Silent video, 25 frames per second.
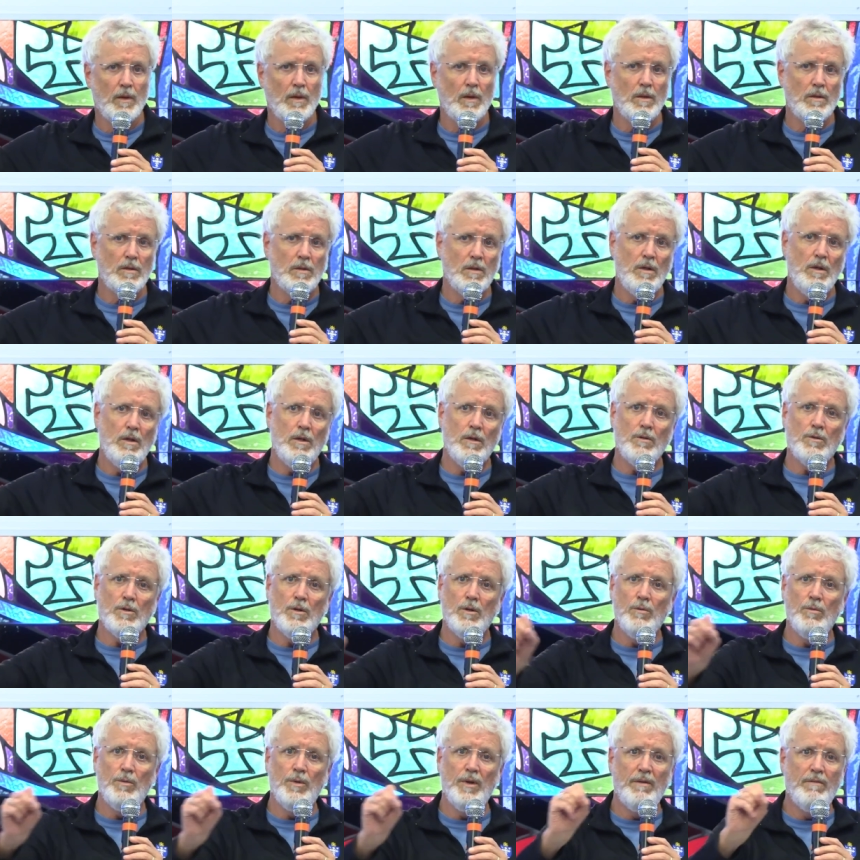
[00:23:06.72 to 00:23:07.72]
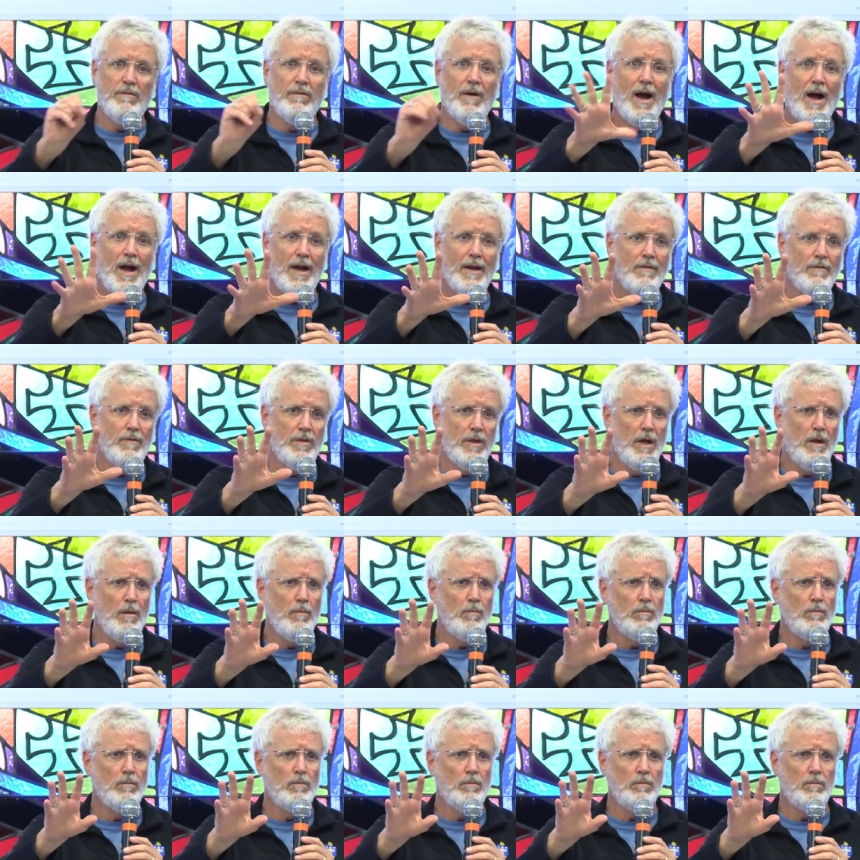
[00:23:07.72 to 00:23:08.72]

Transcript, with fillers: it's here to revive them